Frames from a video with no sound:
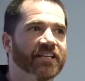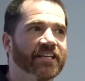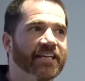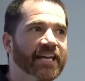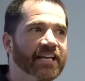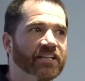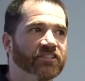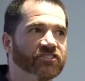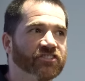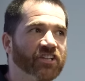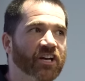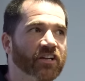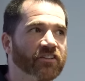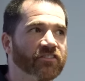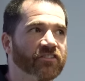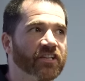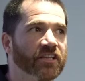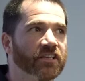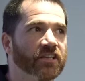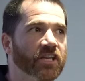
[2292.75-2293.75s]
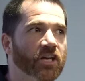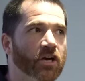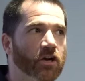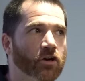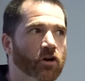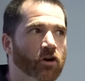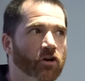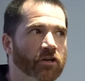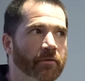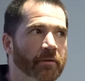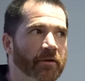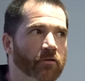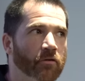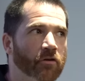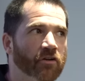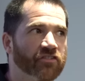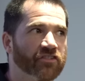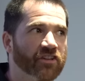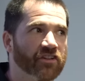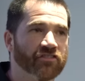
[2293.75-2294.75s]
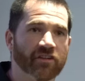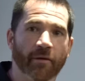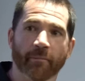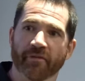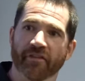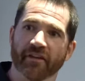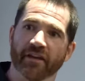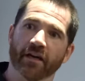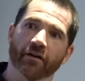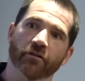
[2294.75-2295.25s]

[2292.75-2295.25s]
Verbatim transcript: kickstarting the economy, or is there something